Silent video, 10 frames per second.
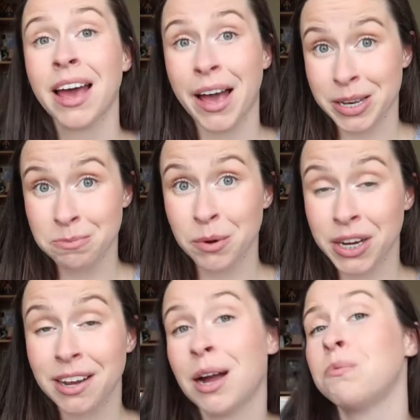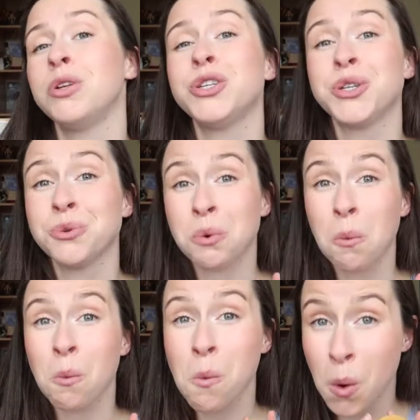and money and will do
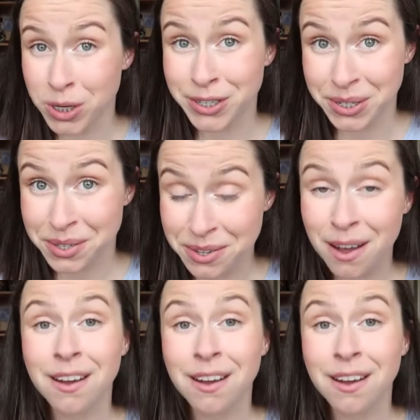wonders